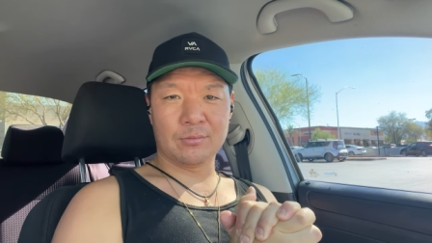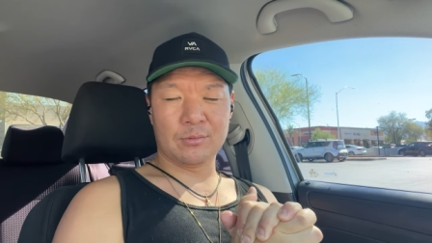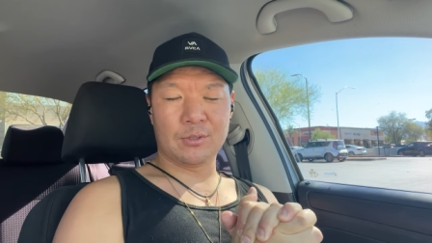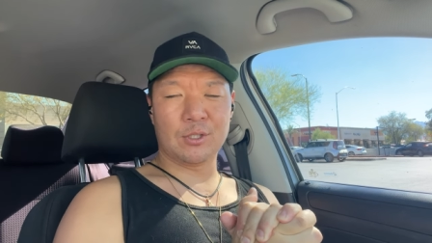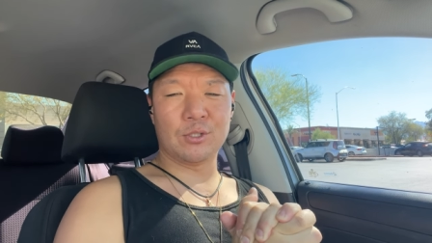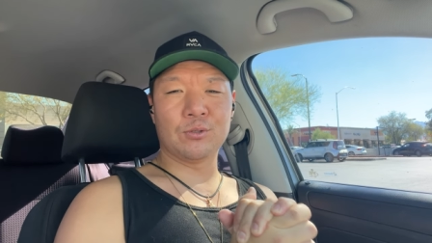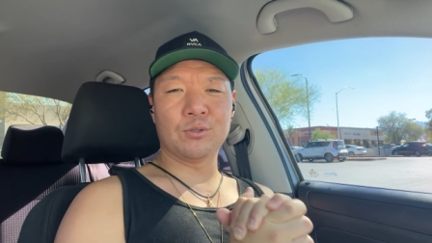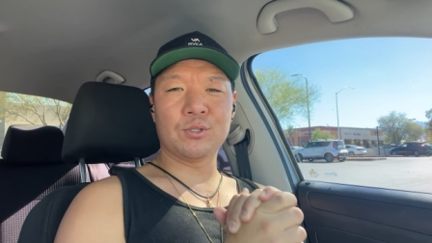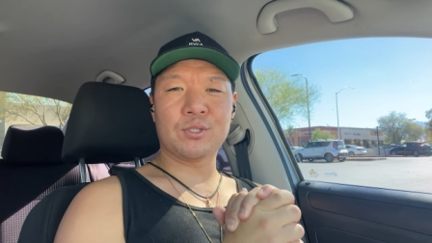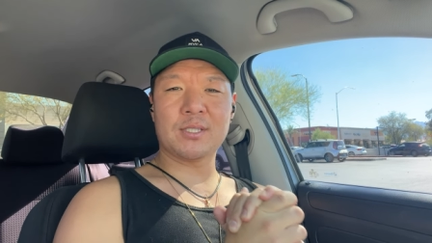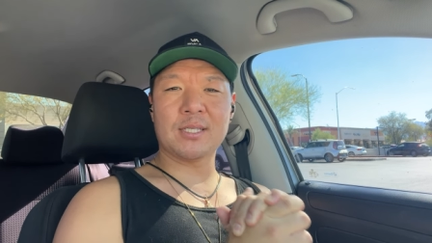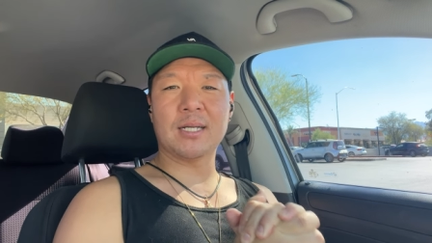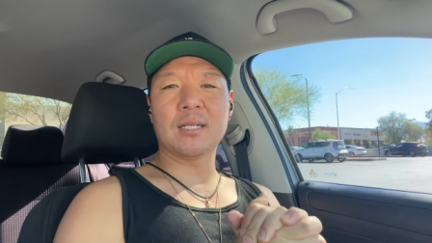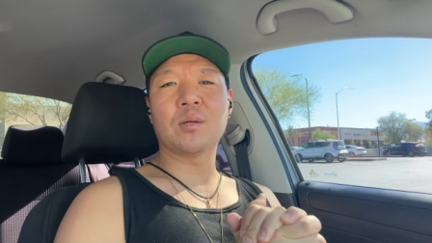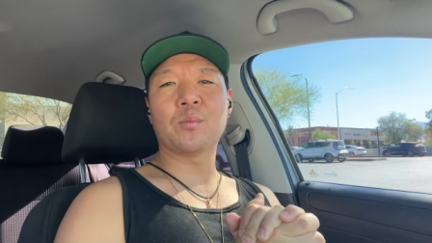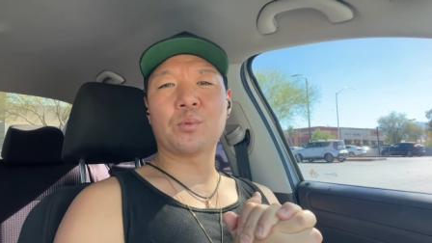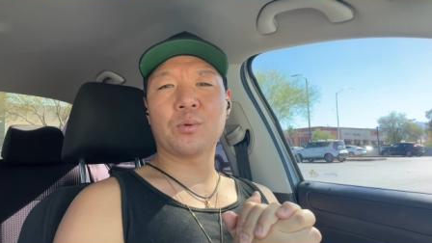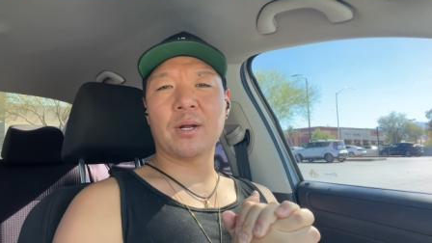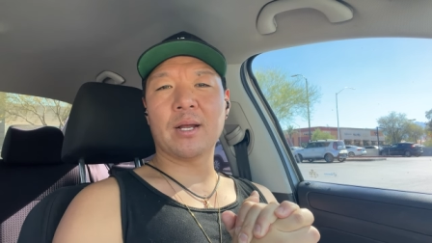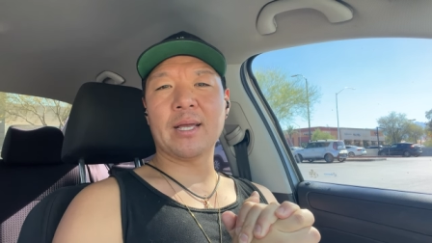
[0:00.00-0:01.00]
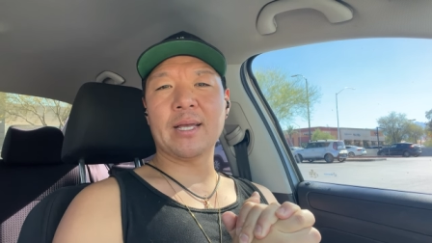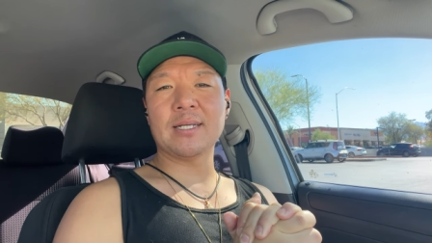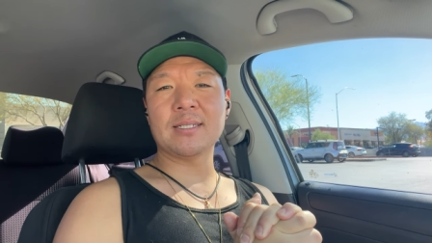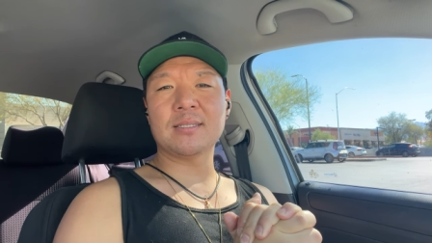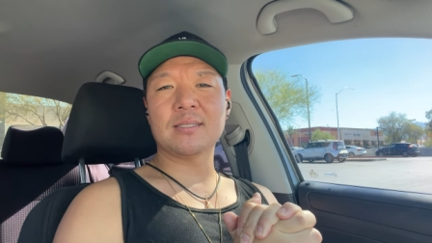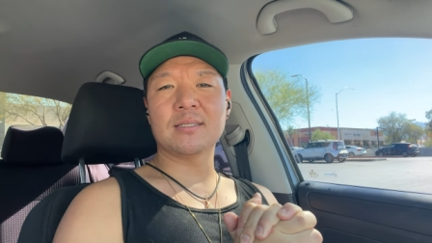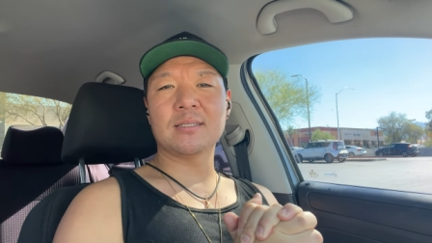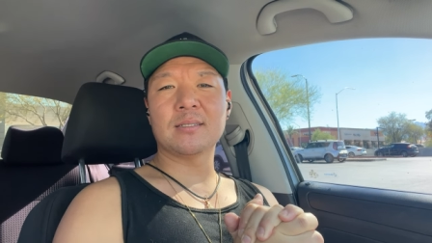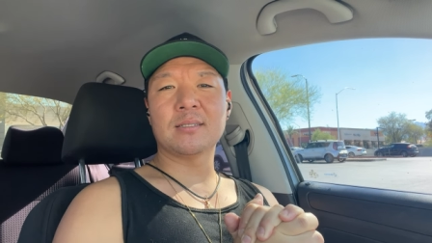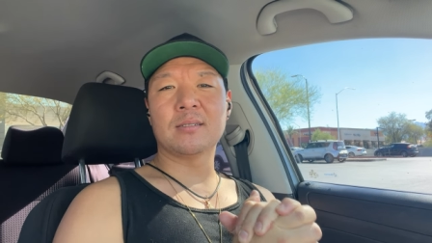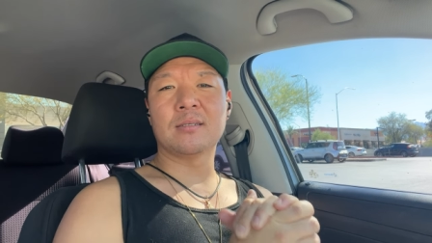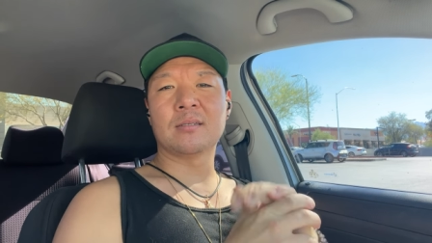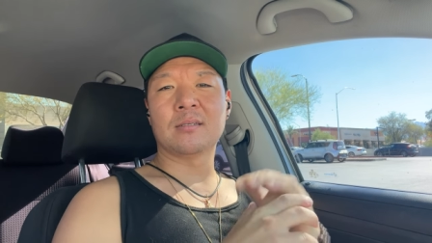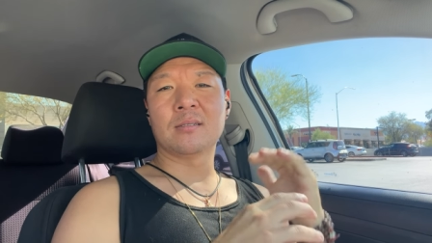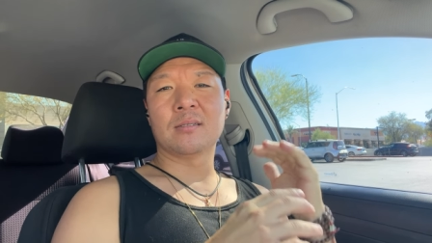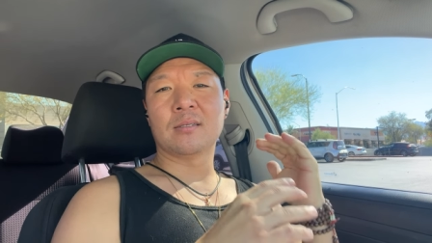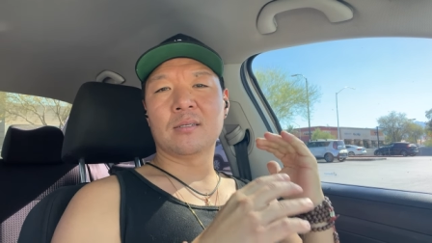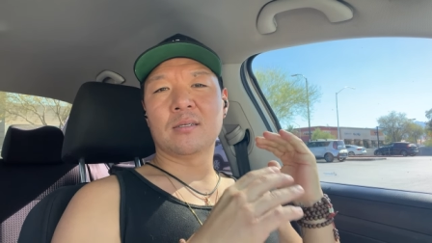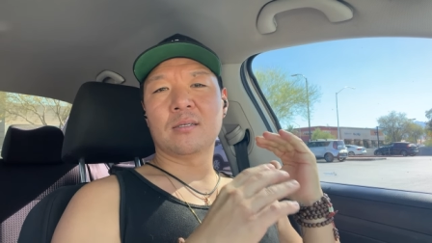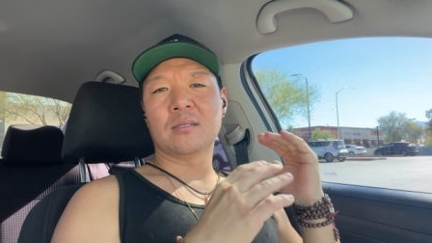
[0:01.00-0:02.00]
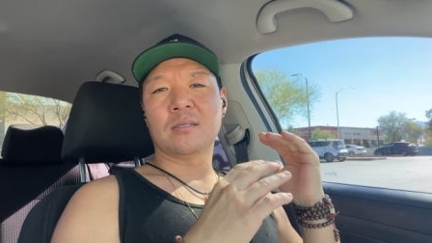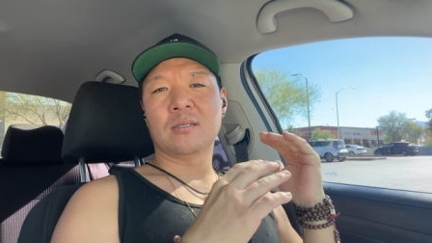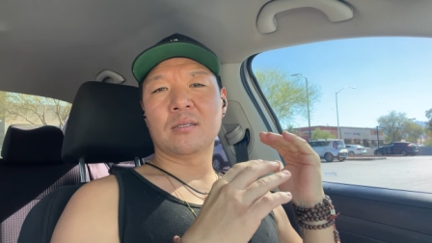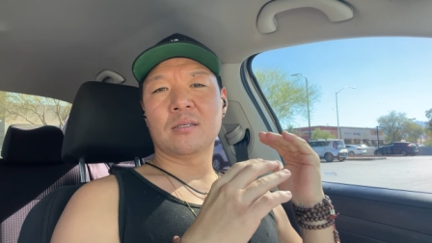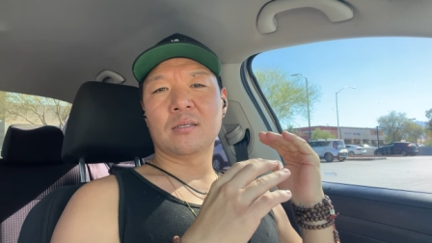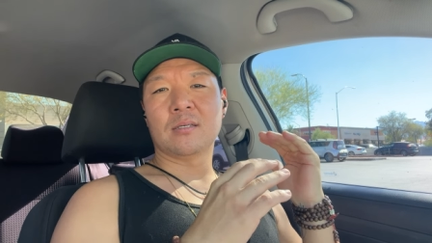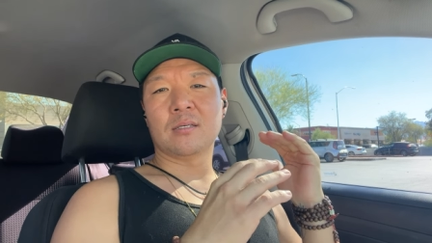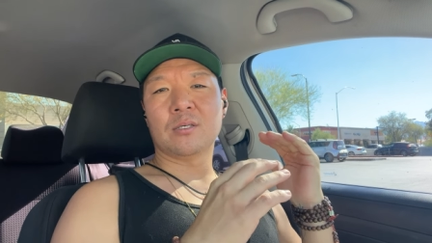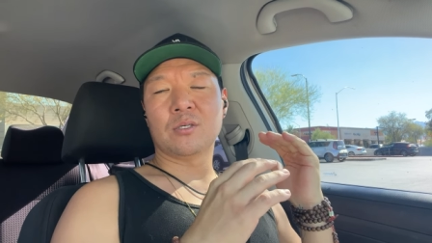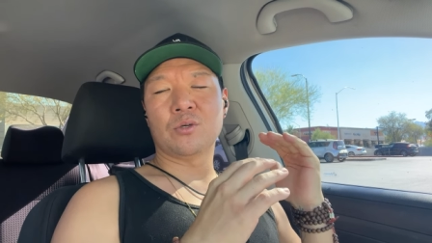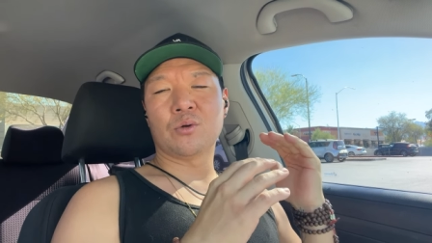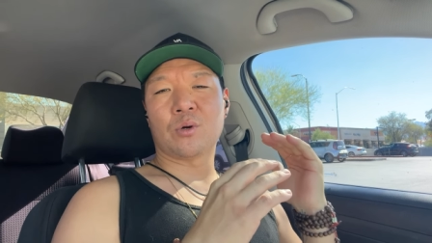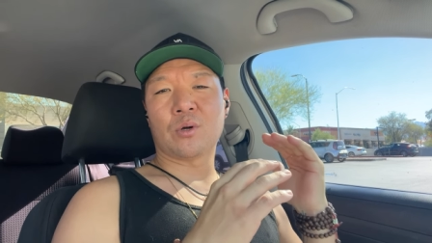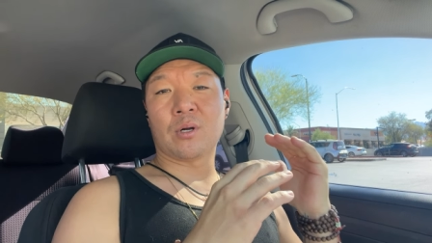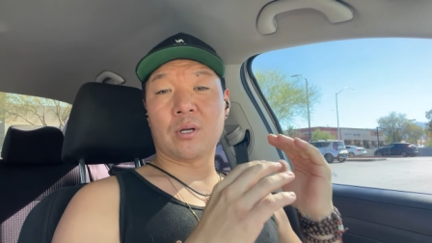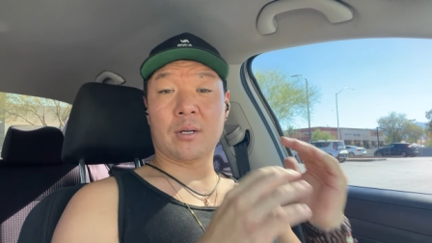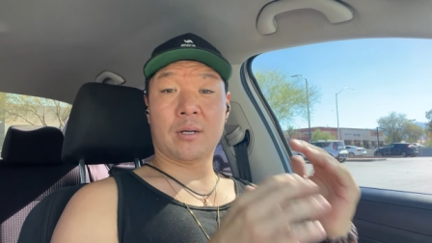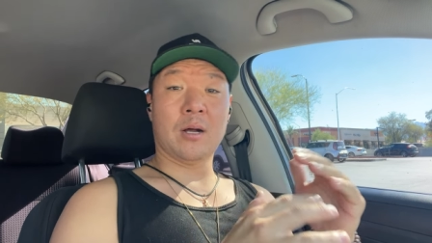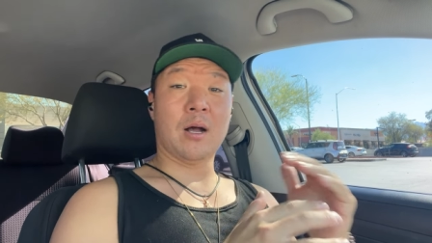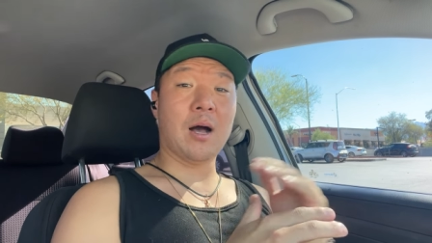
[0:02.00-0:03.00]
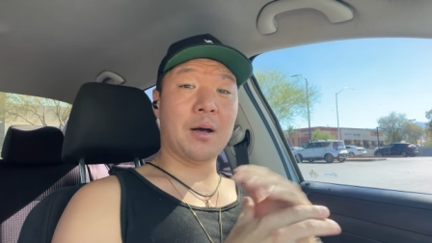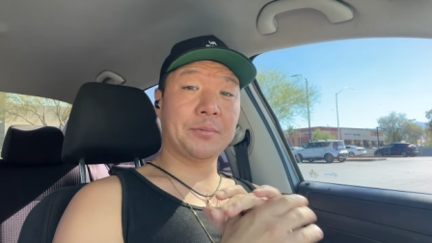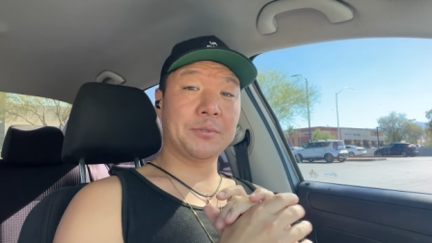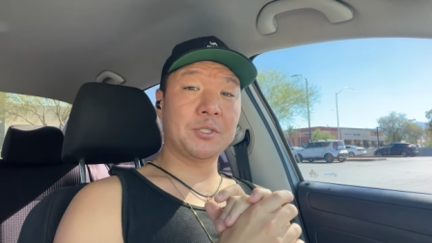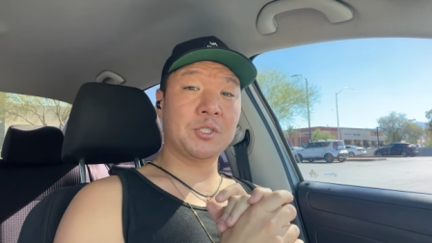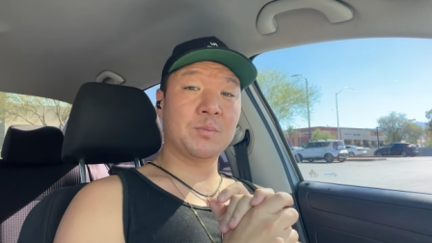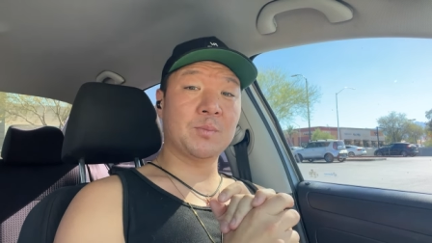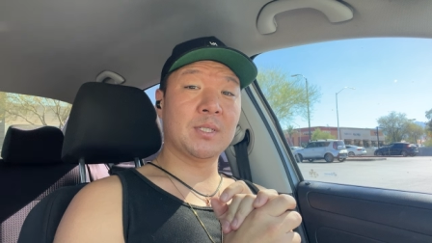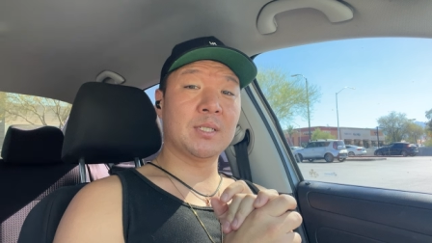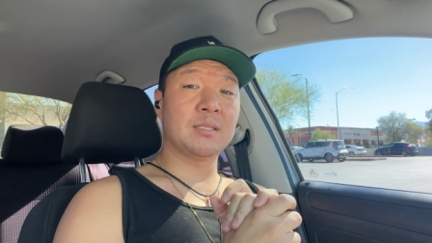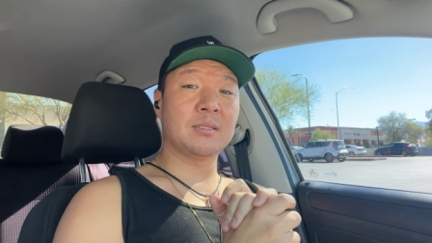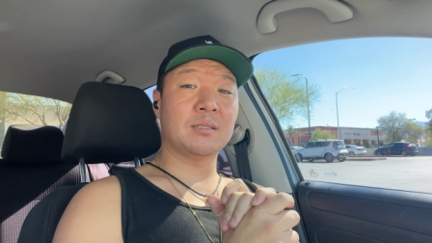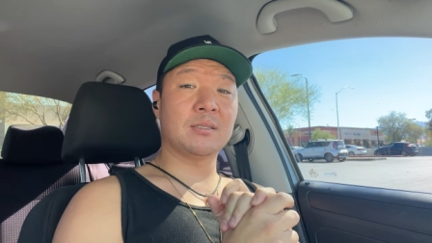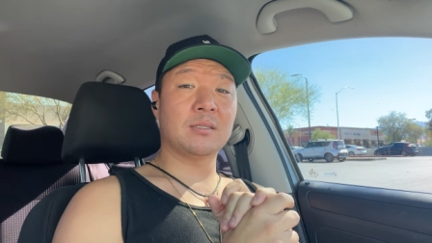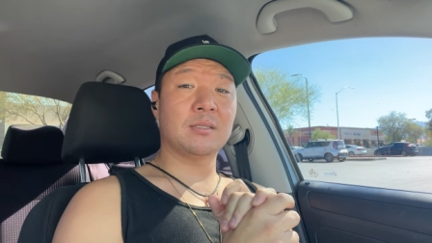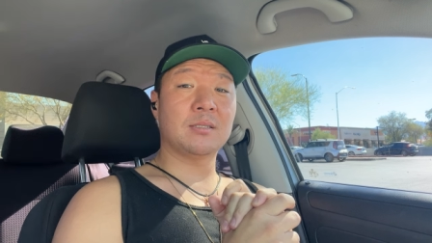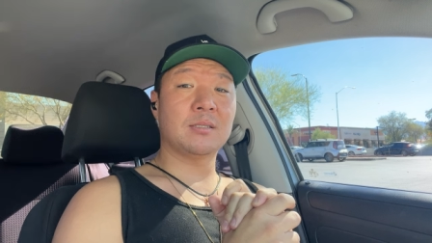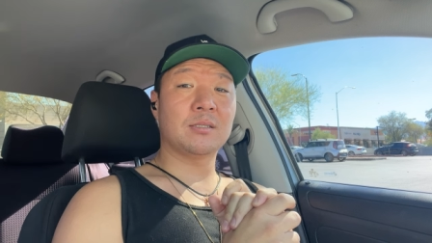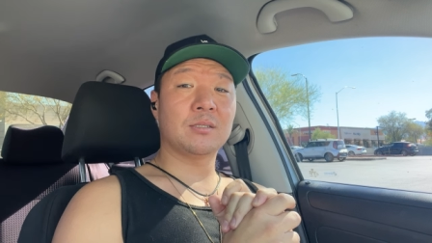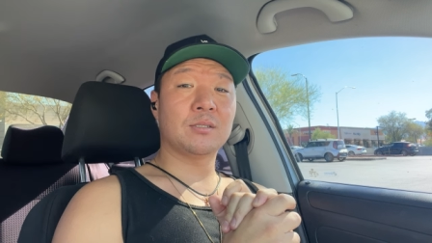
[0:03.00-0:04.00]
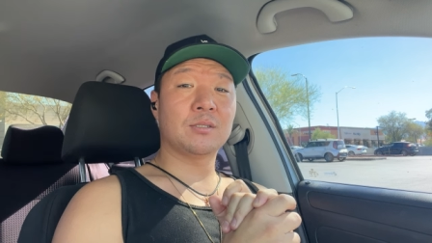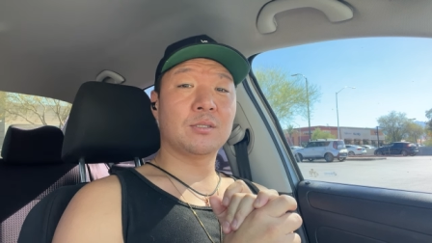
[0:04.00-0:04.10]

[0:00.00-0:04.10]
Do you celebrate your accomplishments?